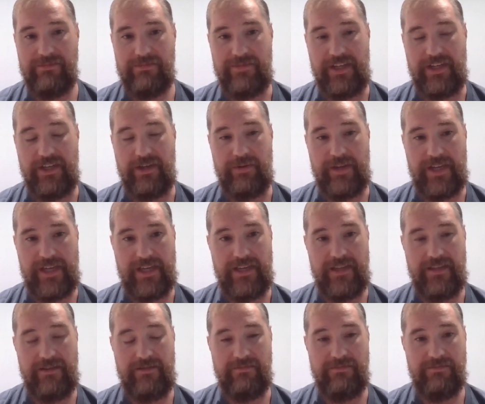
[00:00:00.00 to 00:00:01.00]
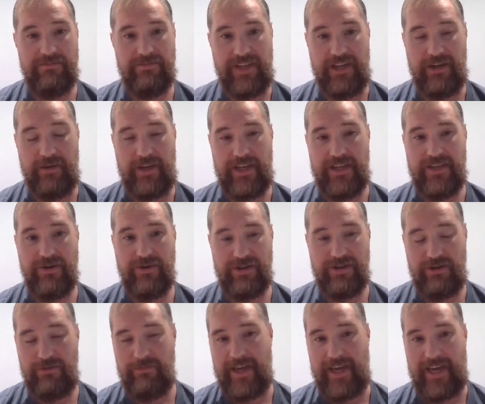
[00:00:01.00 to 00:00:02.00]
in your
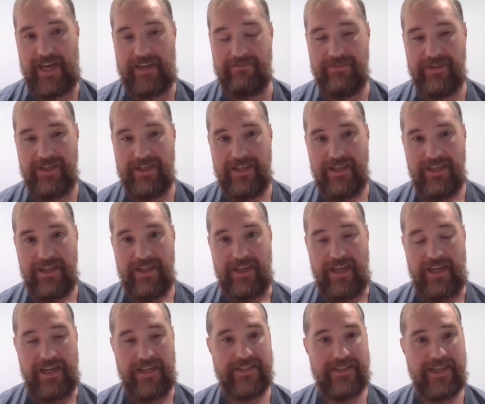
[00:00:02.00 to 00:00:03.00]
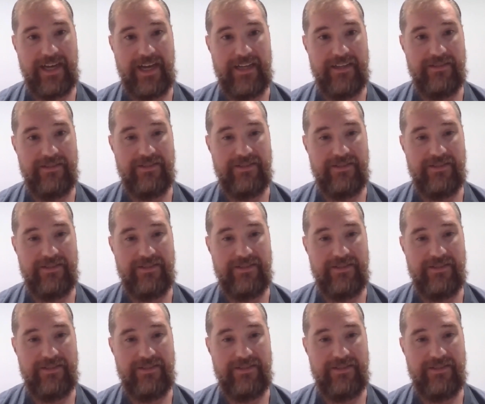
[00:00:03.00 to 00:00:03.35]
domain, and it's got